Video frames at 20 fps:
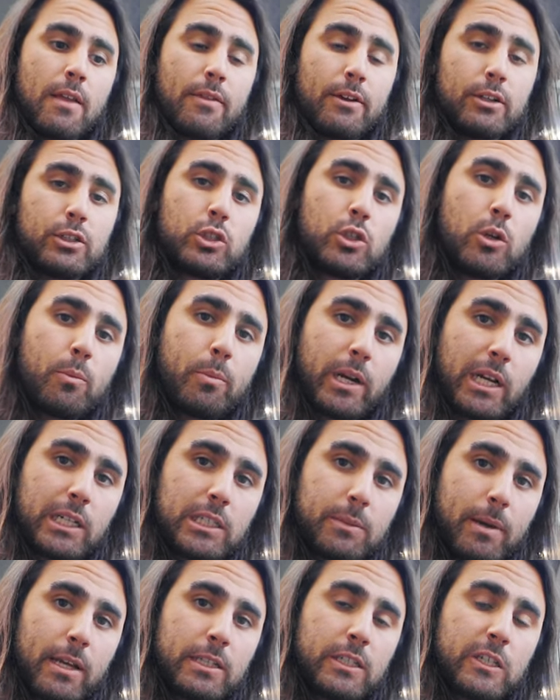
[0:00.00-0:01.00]
They're super
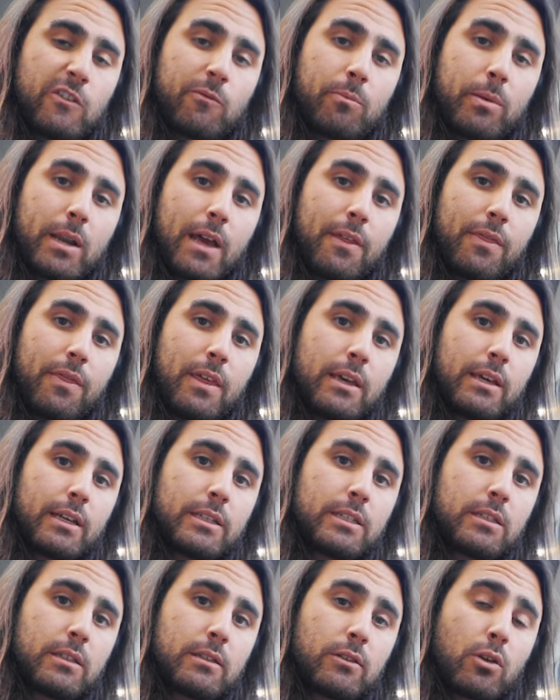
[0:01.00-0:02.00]
expensive, but I think
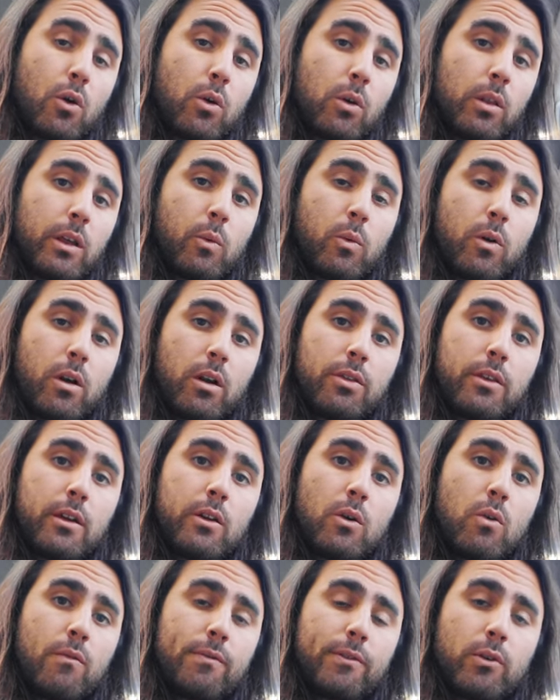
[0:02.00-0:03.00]
it's totally worth
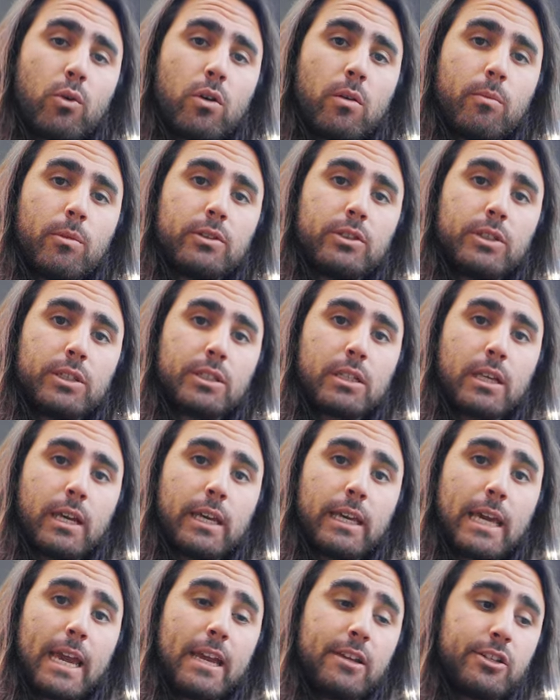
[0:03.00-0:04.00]
it over normal, just
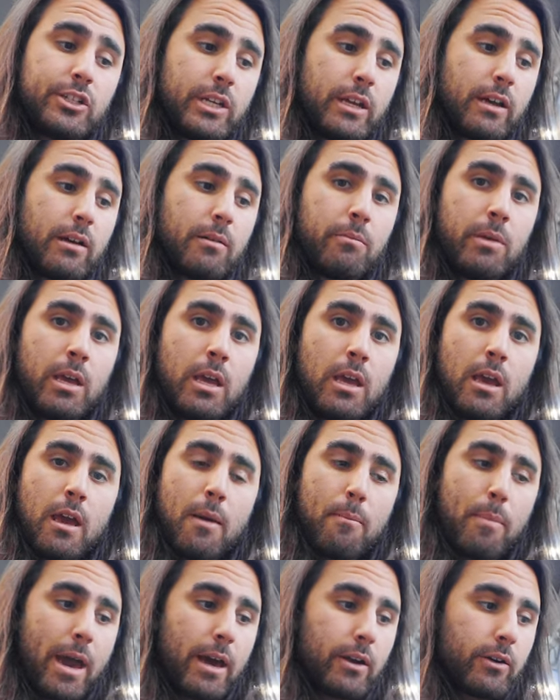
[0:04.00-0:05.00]
like AGM
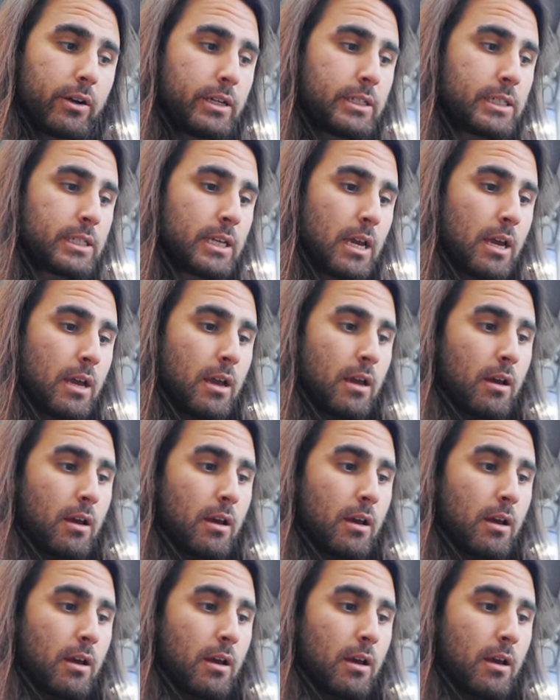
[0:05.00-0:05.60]
batteries.